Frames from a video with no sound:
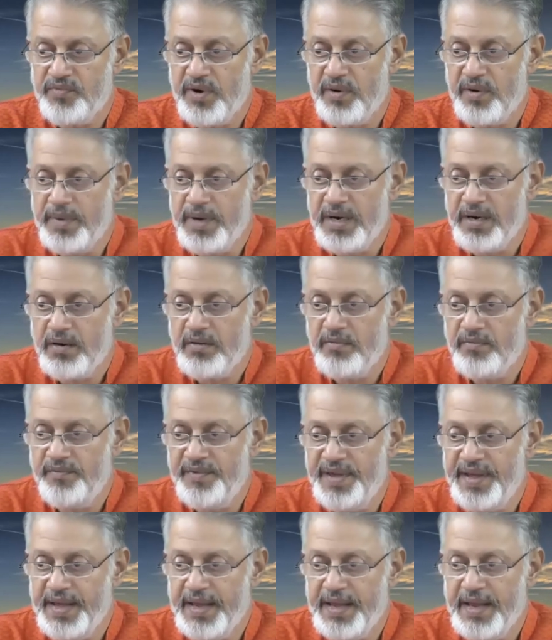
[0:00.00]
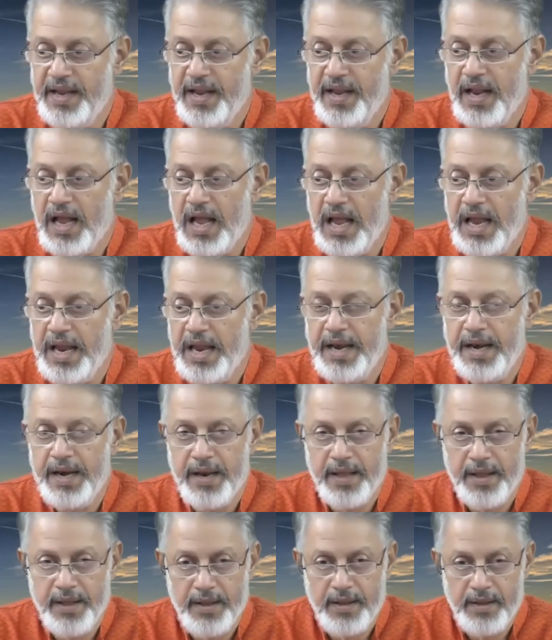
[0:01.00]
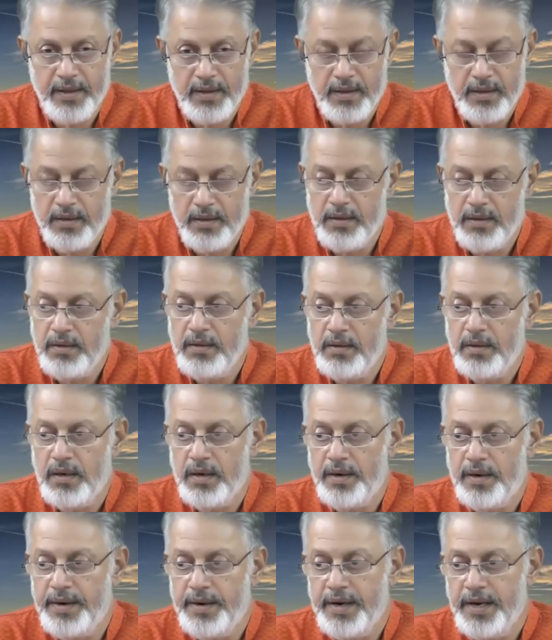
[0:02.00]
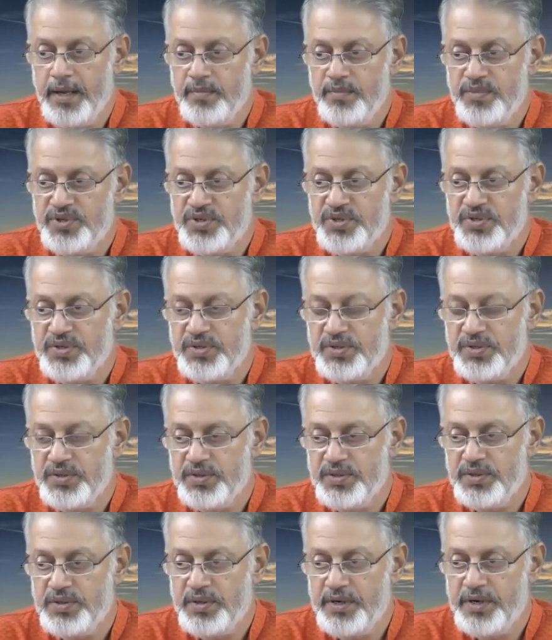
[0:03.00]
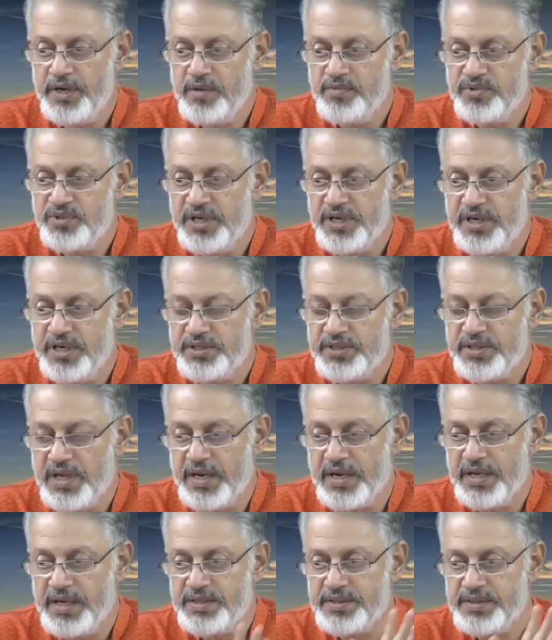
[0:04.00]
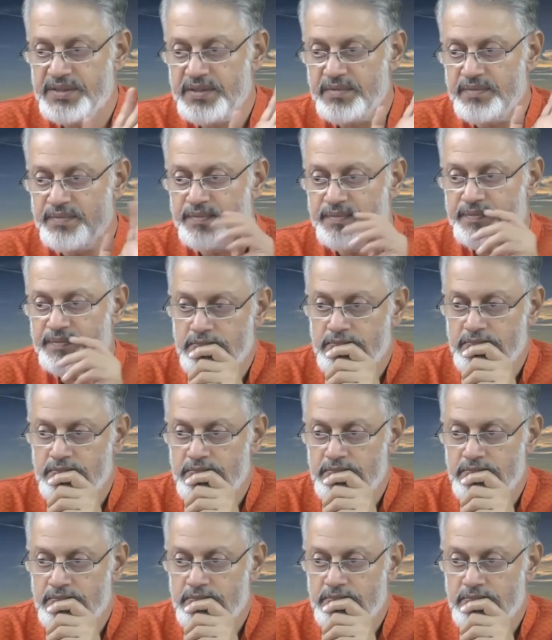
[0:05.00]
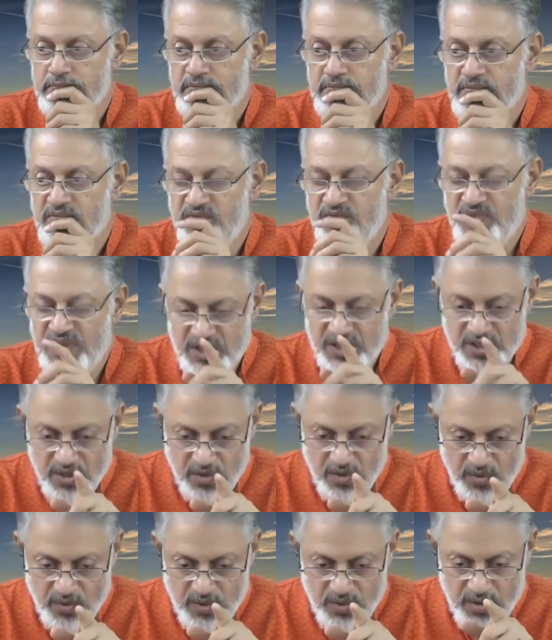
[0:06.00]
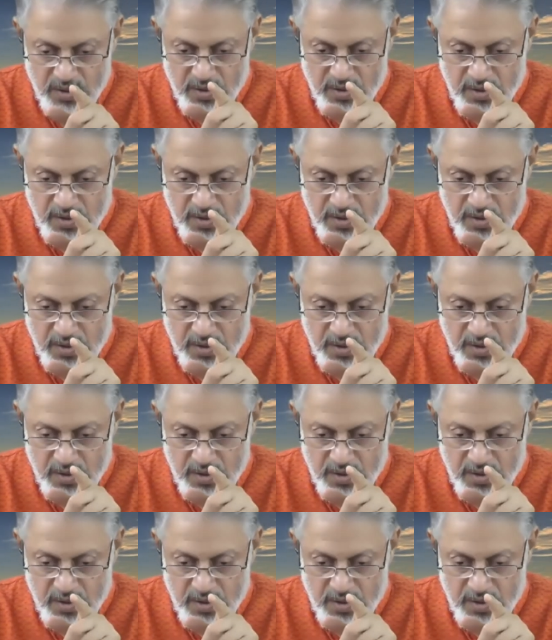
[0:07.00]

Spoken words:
from it, waking and dreams. Dream states are us. Without